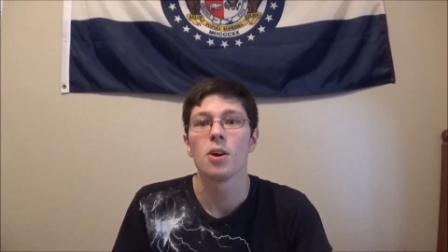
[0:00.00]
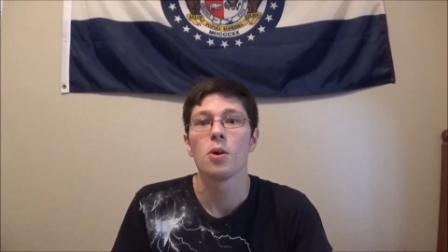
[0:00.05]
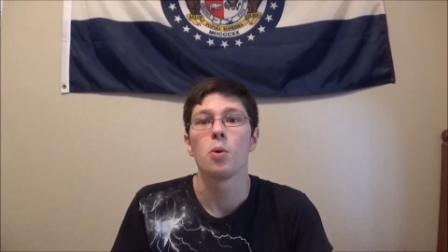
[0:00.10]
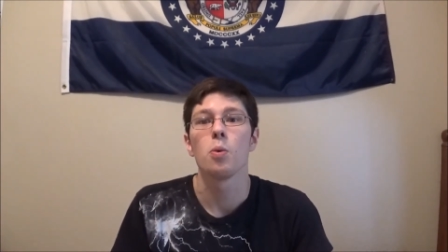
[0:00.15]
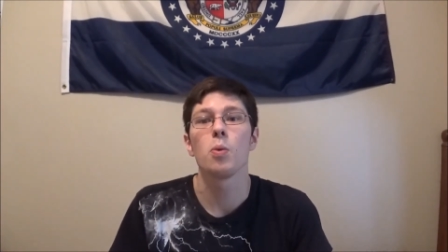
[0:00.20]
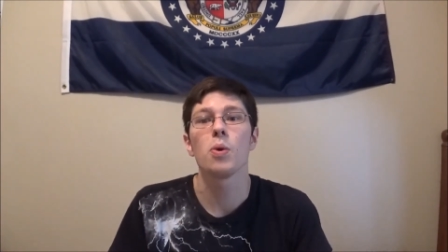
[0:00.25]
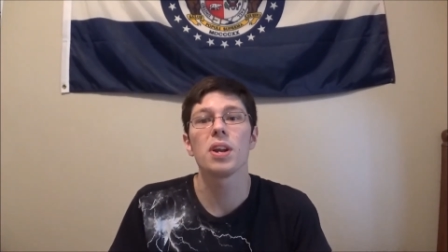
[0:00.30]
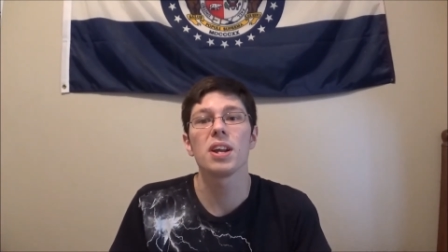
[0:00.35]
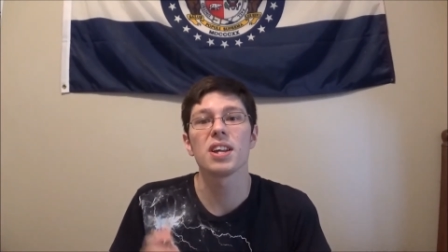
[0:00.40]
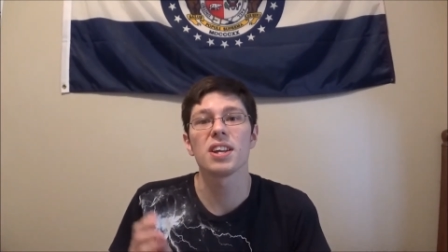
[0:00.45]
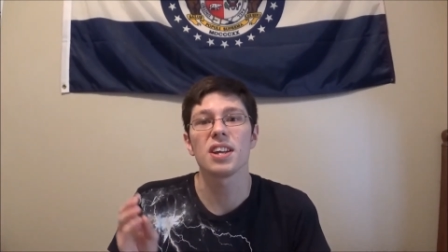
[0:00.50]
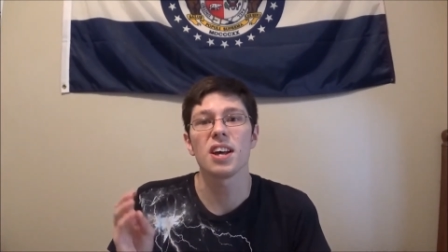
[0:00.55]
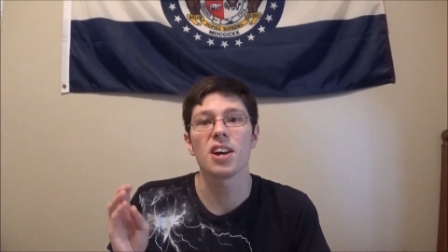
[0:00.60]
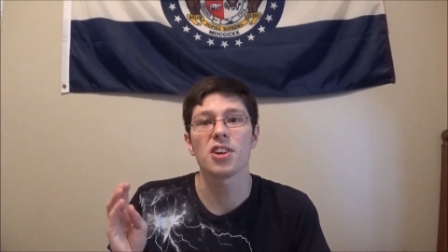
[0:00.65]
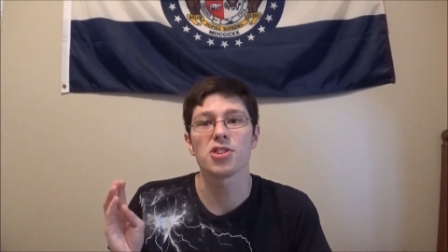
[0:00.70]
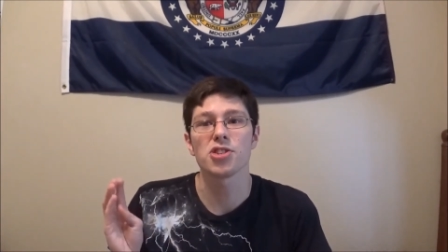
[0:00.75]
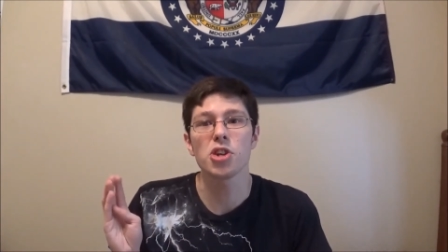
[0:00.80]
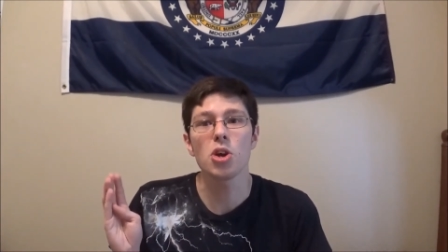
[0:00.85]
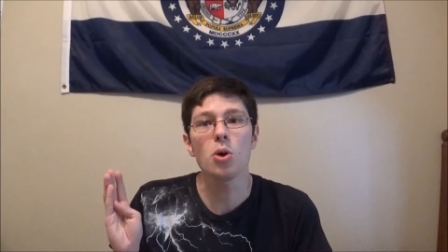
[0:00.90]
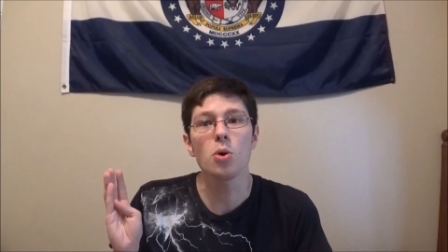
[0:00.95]
when a, a
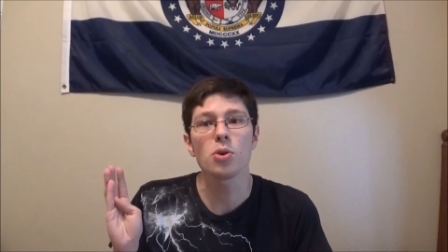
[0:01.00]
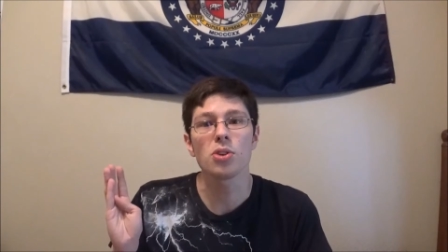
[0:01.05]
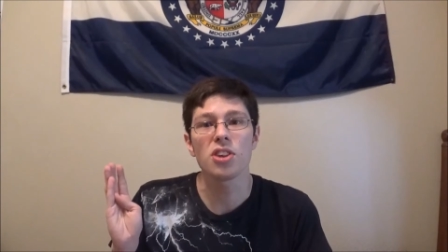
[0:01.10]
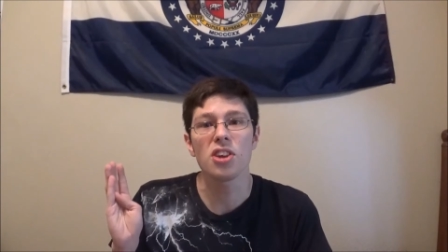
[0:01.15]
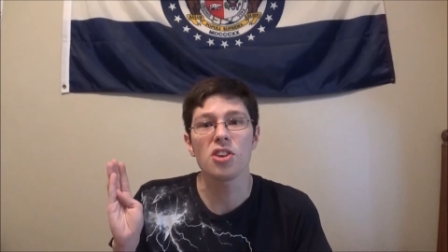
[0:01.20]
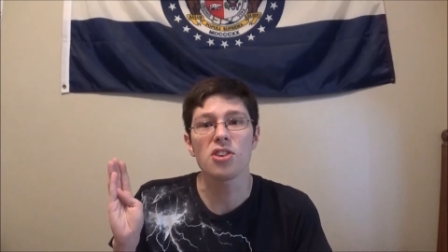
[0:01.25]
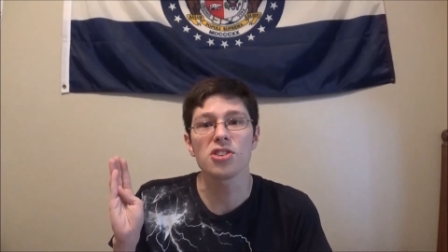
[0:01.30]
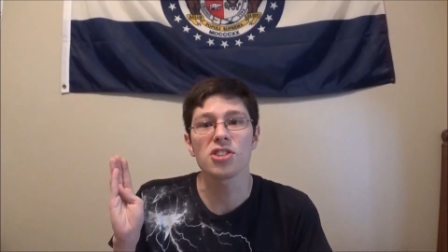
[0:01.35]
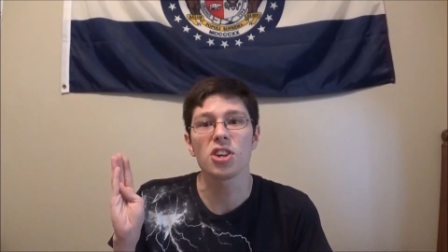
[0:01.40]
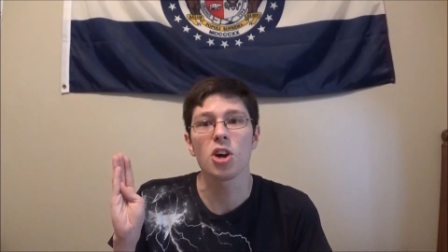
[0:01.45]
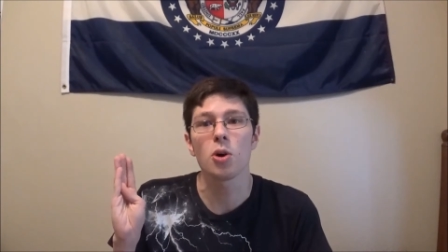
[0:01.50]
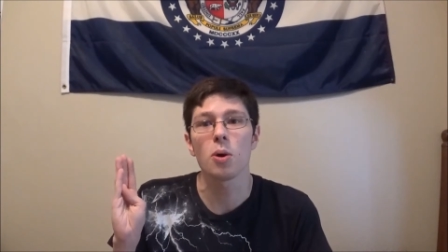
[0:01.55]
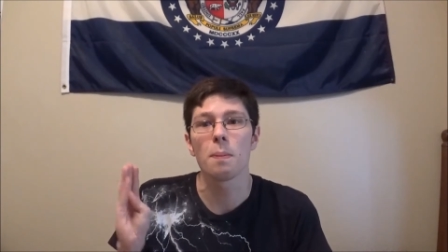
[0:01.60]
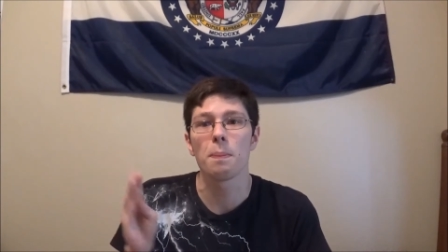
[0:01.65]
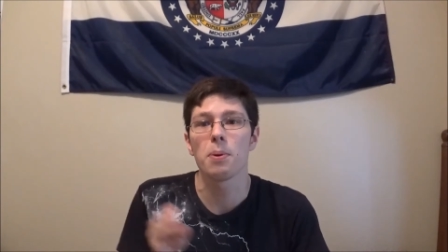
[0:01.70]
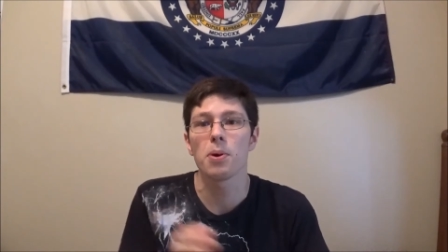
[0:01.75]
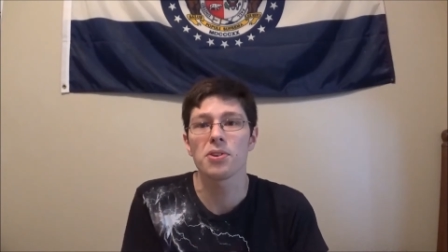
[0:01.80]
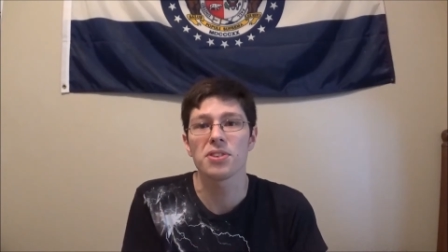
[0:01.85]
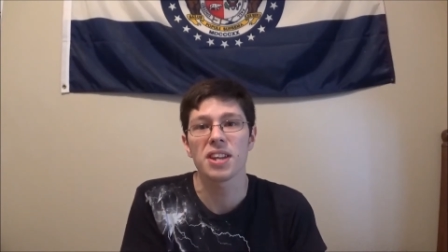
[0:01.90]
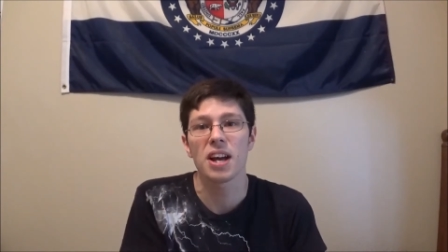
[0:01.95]
show does go and
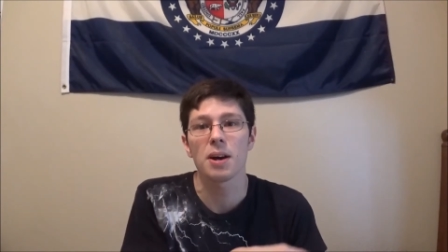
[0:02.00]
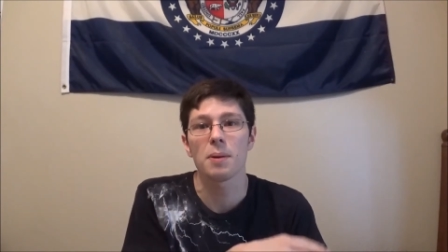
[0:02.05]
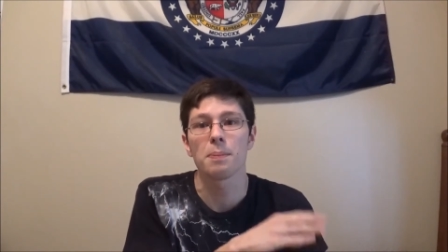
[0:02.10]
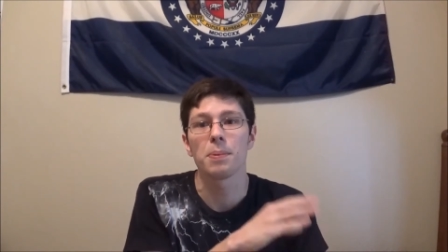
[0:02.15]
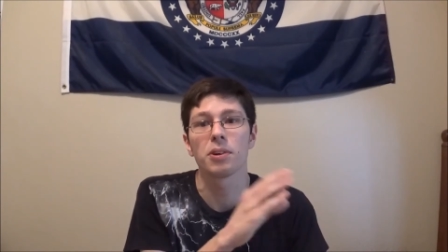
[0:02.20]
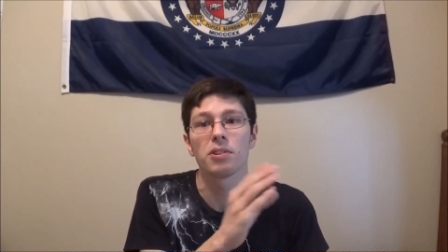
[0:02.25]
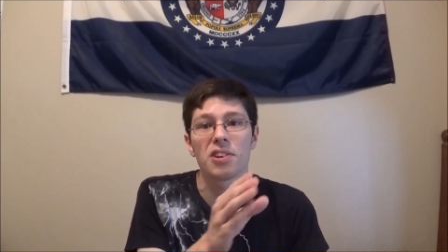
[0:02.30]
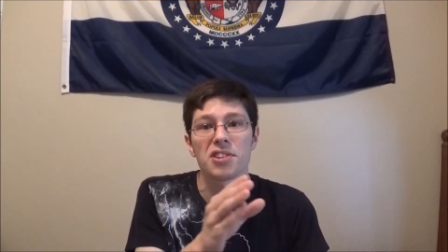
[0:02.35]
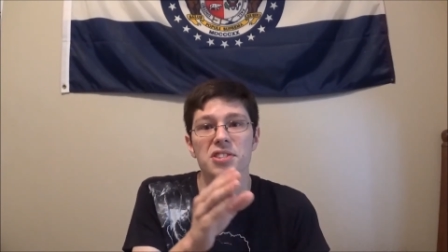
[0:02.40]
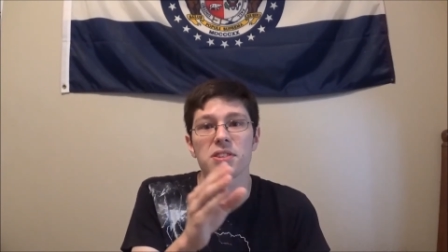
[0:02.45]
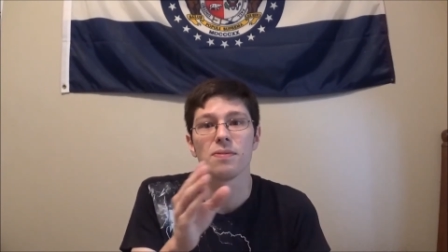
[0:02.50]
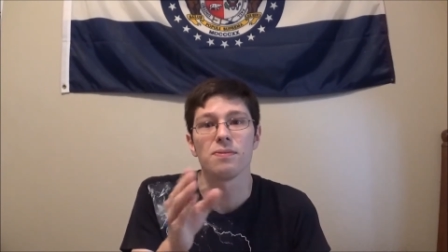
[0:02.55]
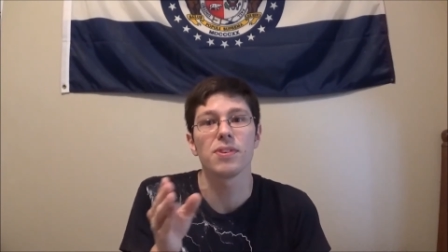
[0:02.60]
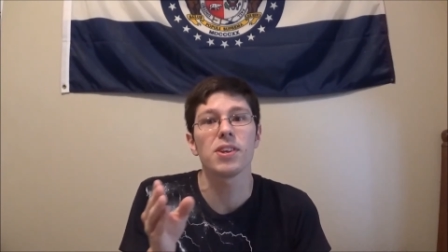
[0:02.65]
put down progressive